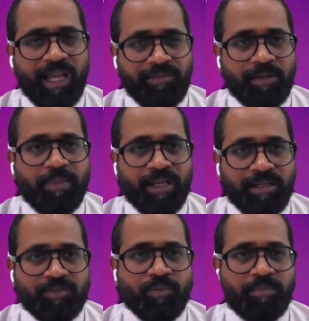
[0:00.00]
I will
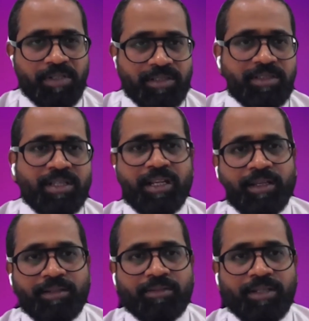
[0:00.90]
manage what business I
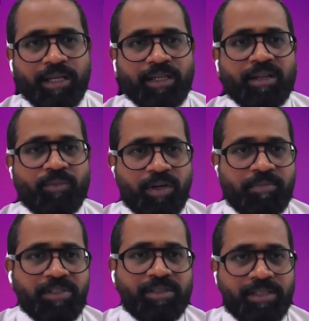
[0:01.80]
need to take and
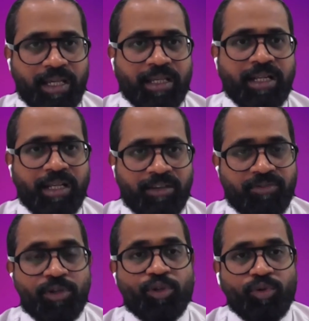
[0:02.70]
what business I can
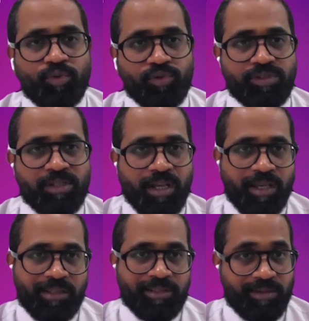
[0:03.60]
afford to lose.
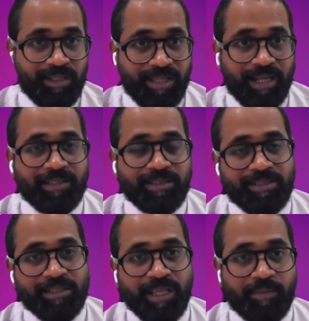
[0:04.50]
So that
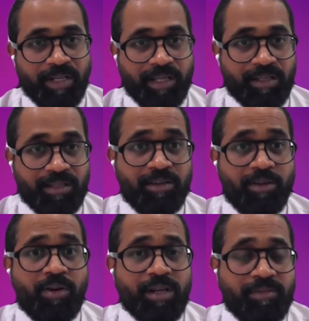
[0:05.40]
decision can be taken,
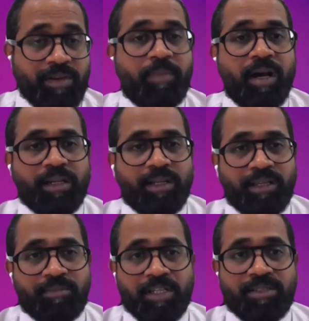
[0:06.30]
or even
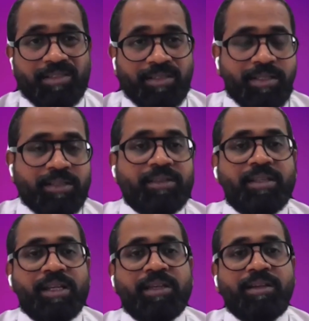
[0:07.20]
marketing, because these are the
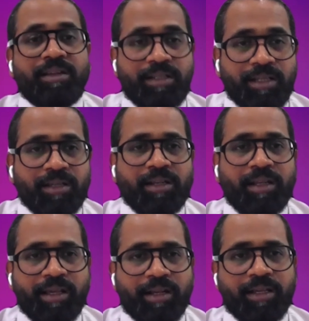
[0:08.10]
three
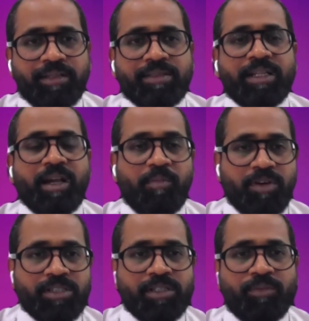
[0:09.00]
critical areas in
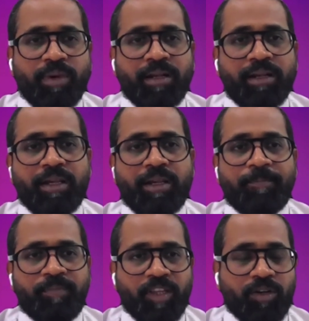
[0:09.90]
commercial where,
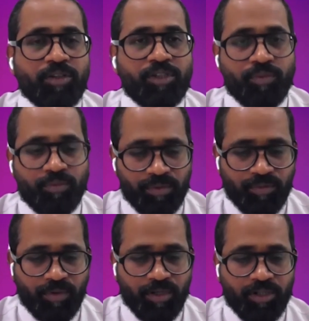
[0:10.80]
you know, you
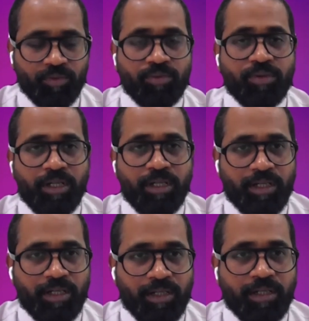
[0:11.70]
want to
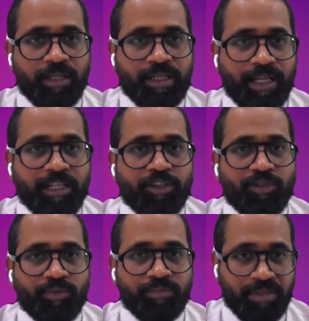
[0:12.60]
get into.